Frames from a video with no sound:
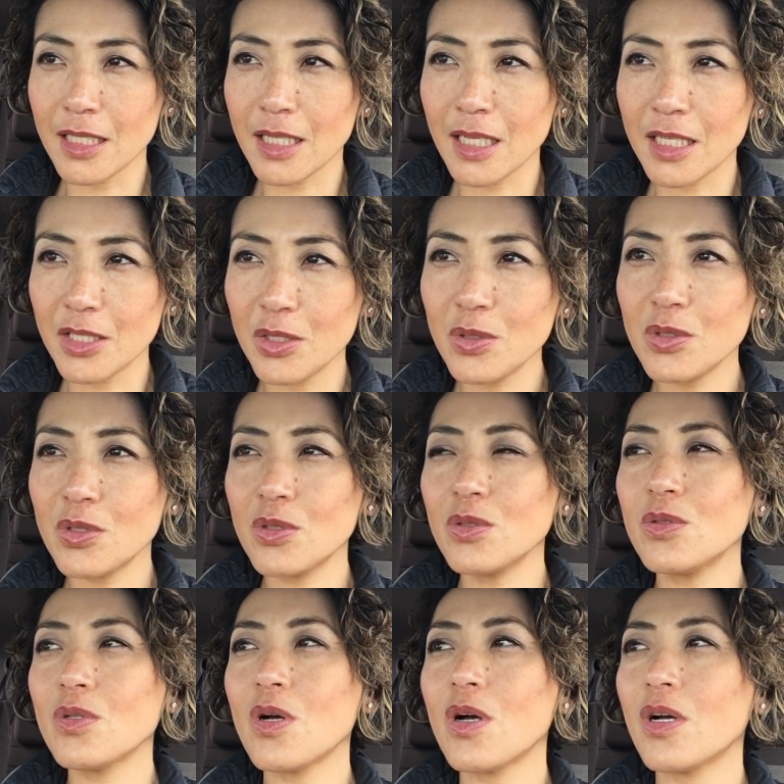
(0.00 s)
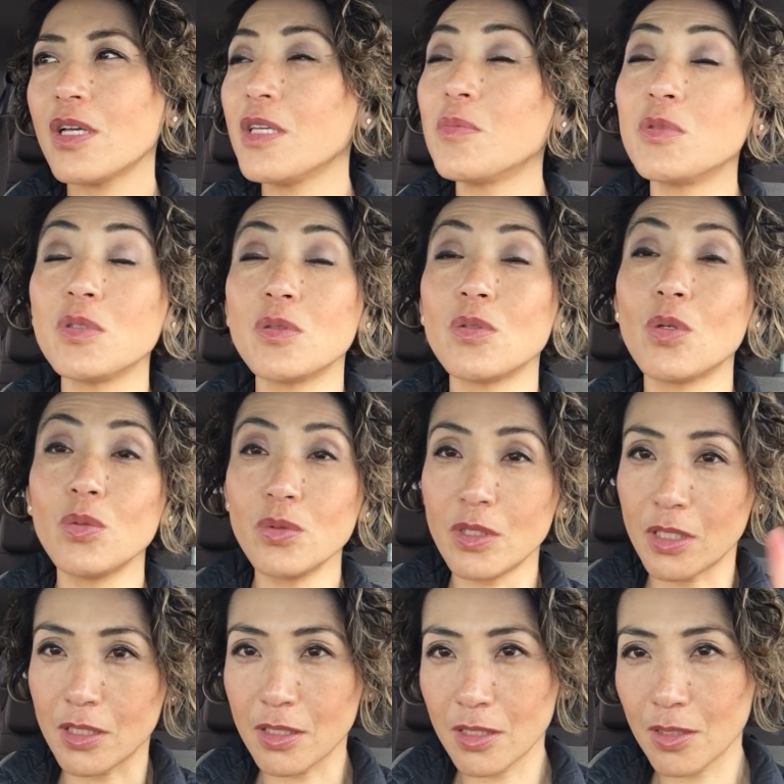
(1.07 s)
I used to not even
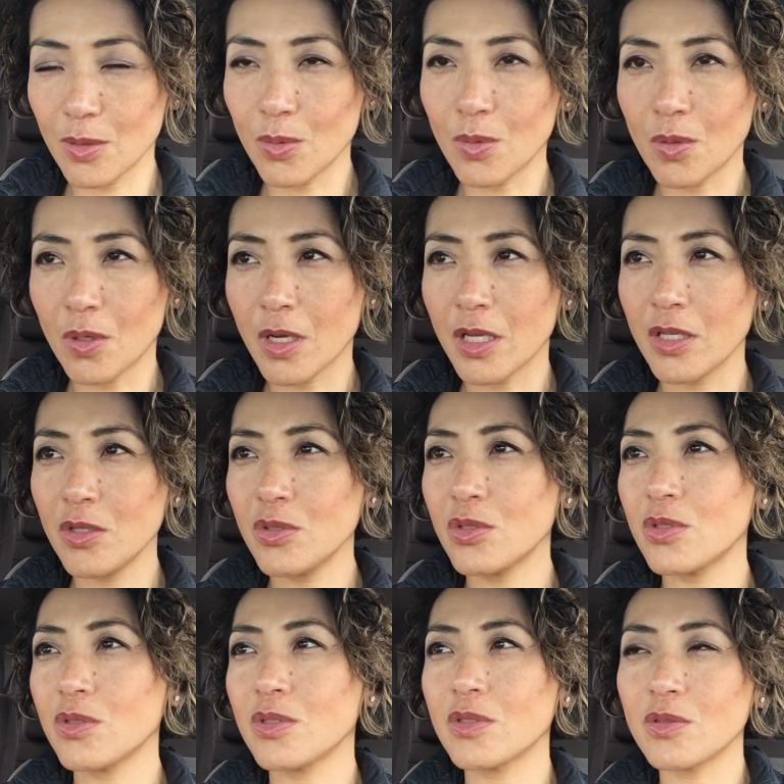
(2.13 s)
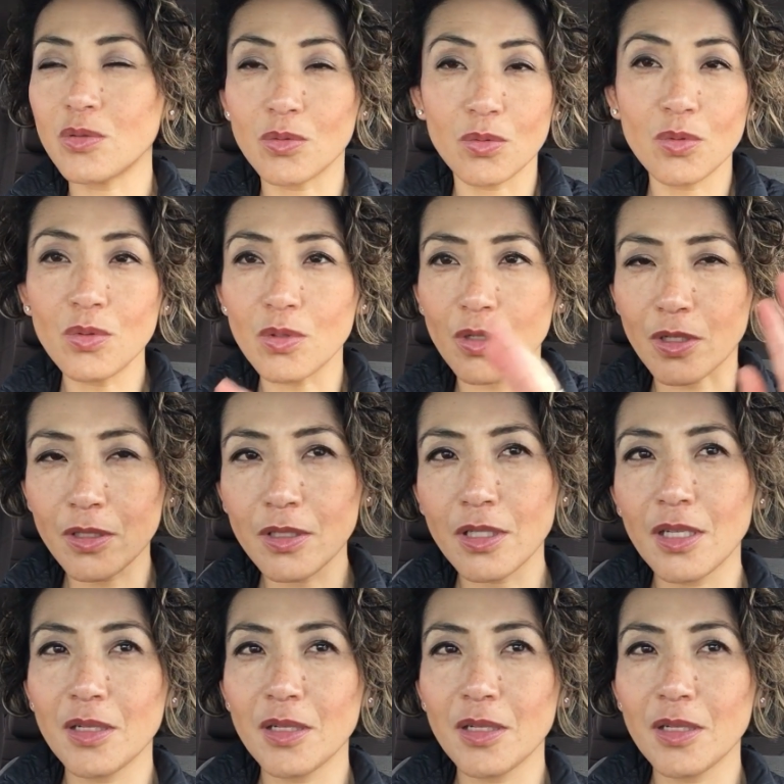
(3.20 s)
notice, or I used to ignore,